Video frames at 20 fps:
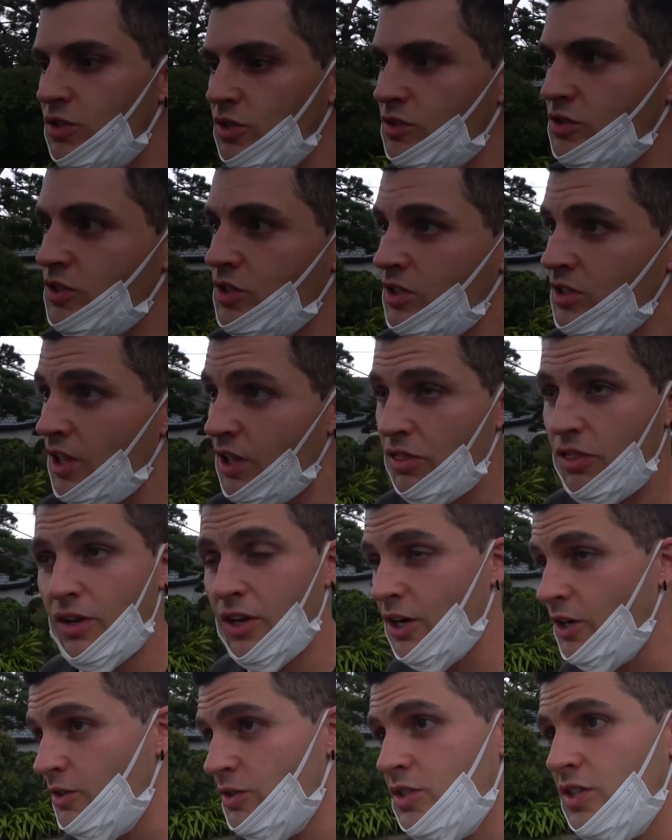There's
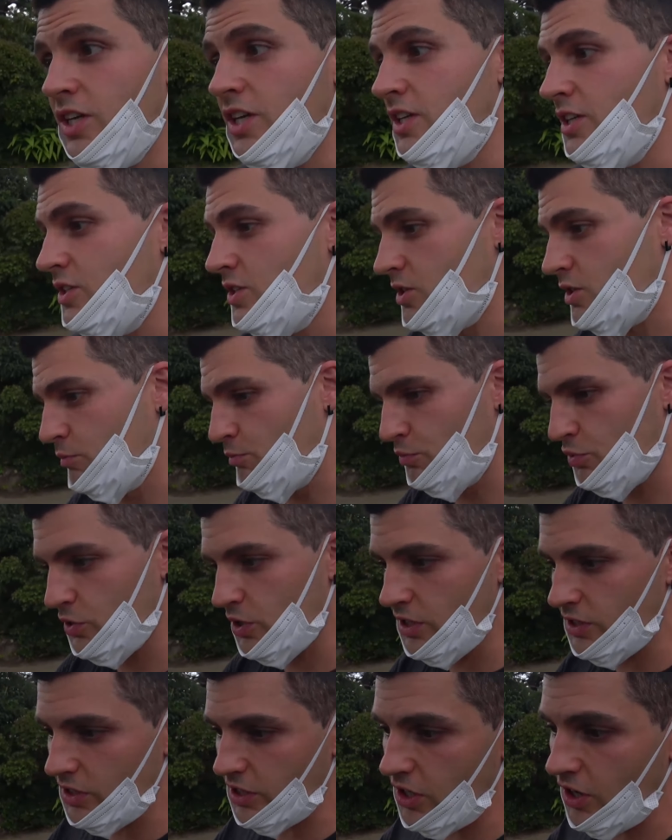nothing else. It is
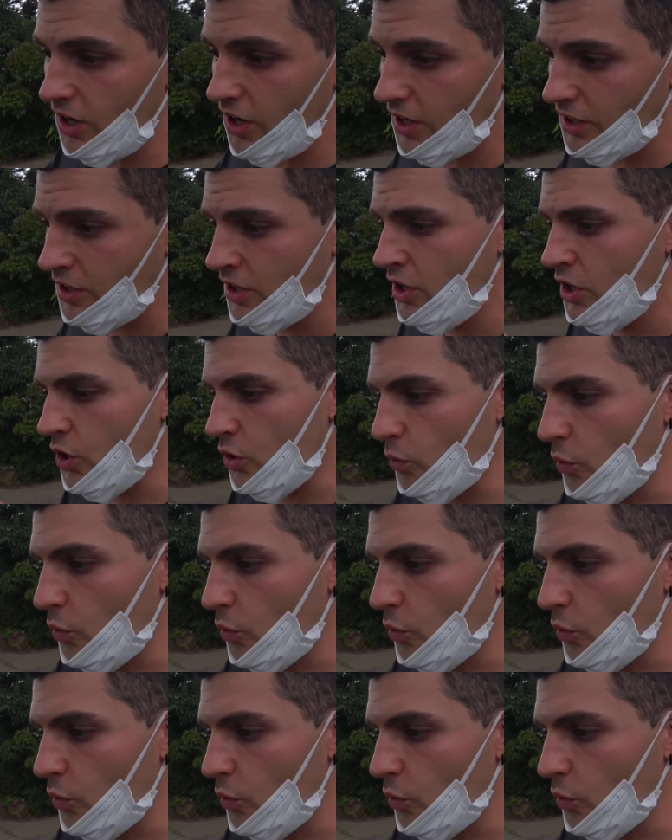completely gone.